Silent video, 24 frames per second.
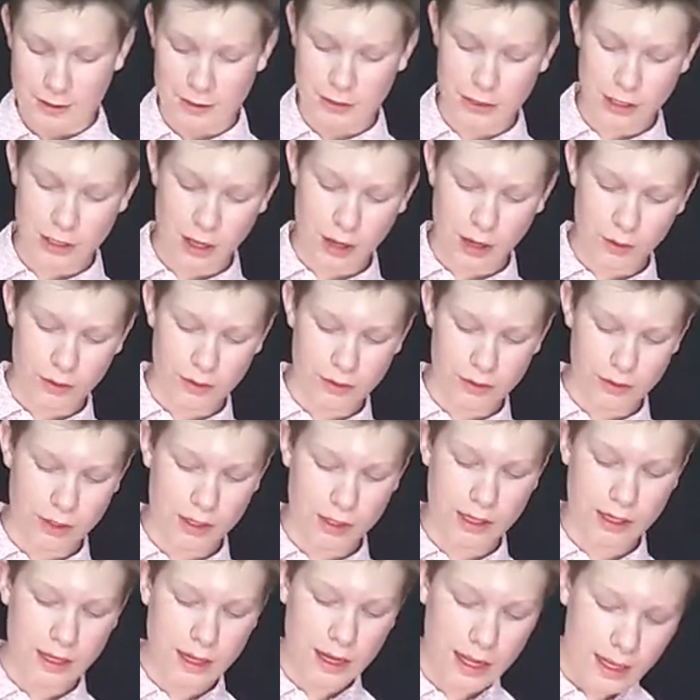so the
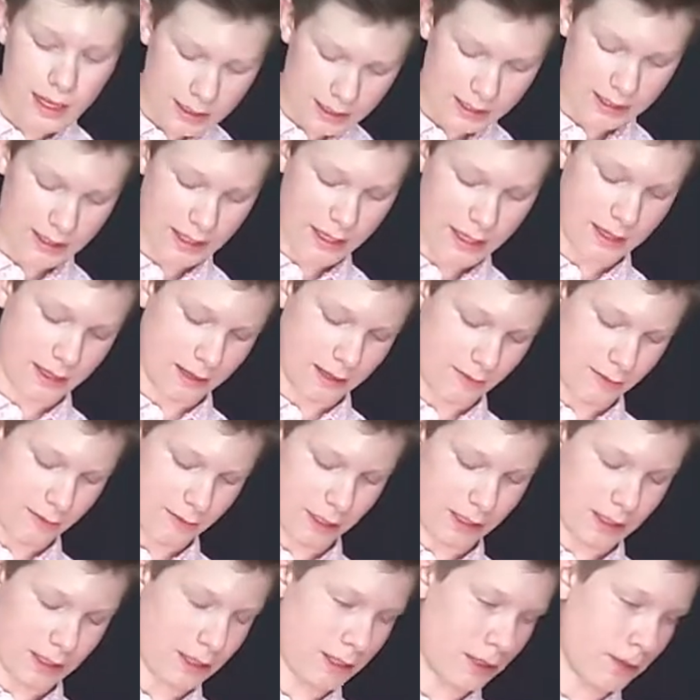next thing that we're
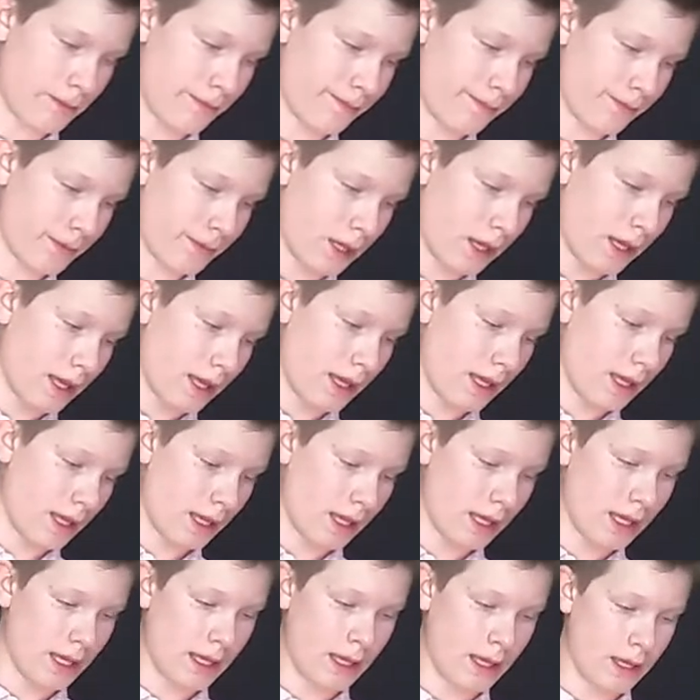going to do
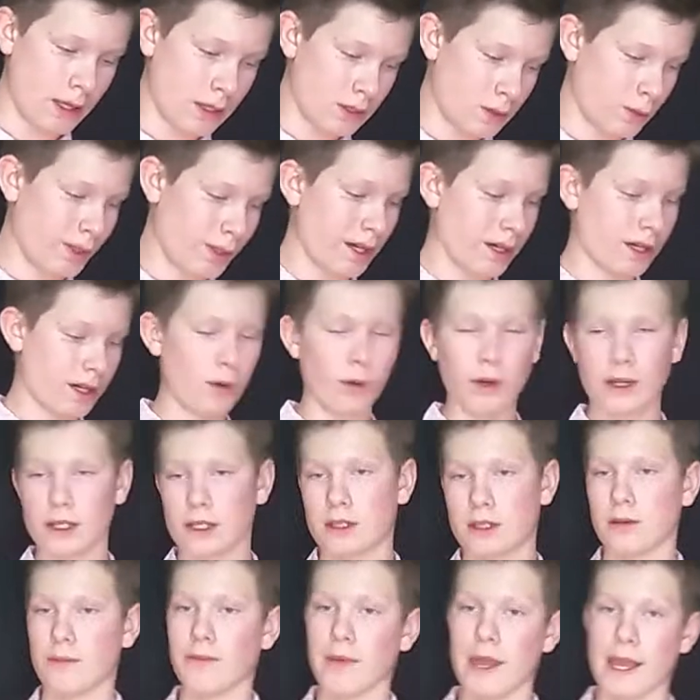is we are going
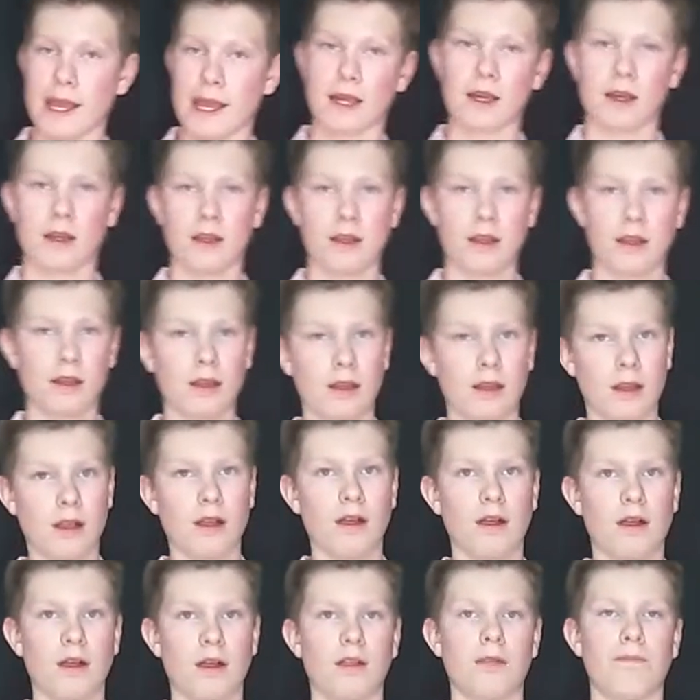to make
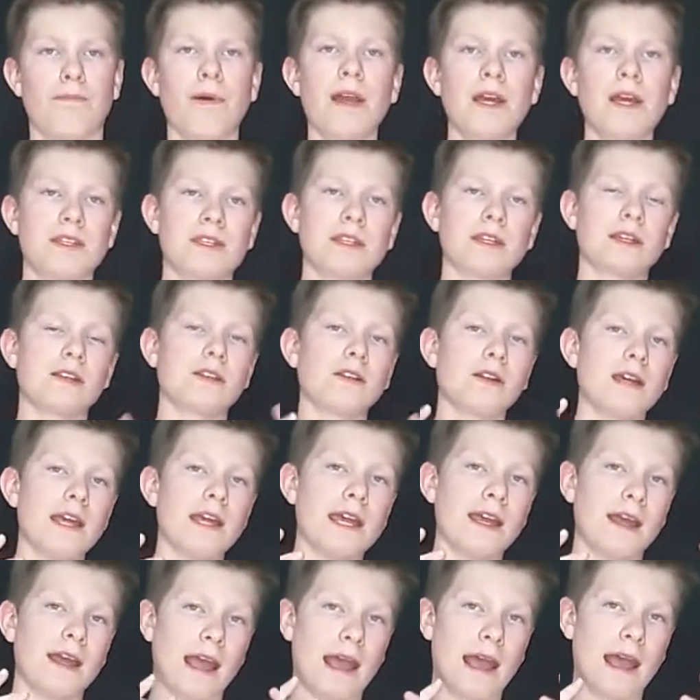
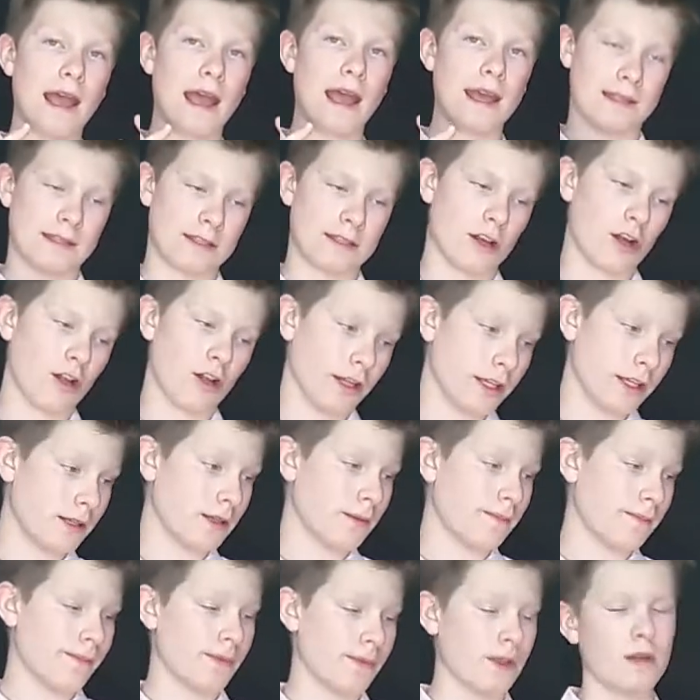basically a solid.
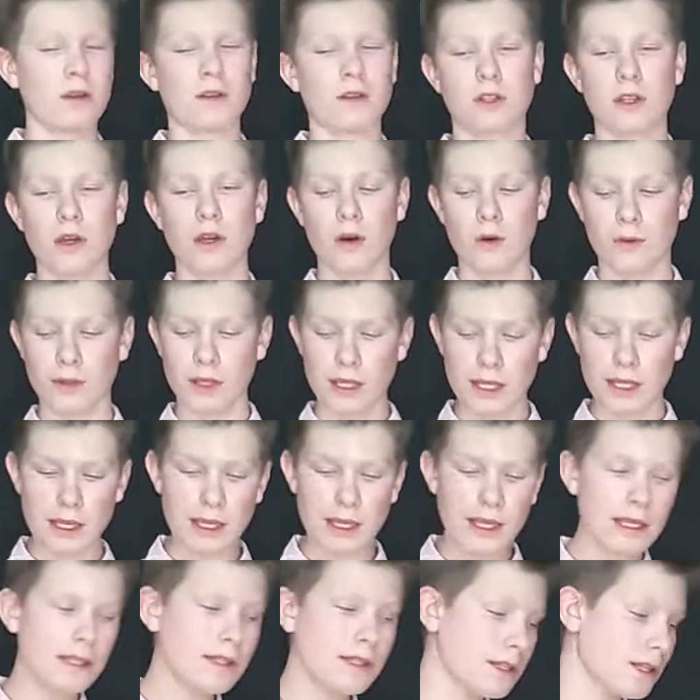So the
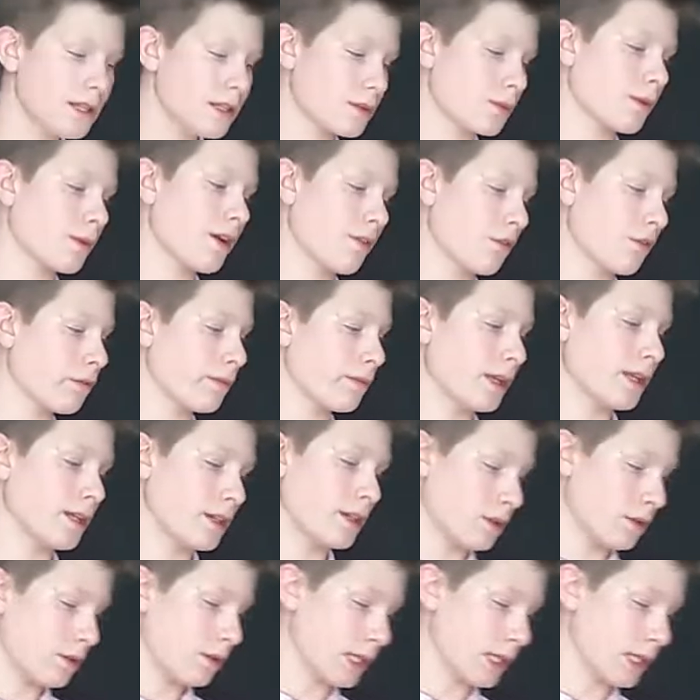easiest way for me to do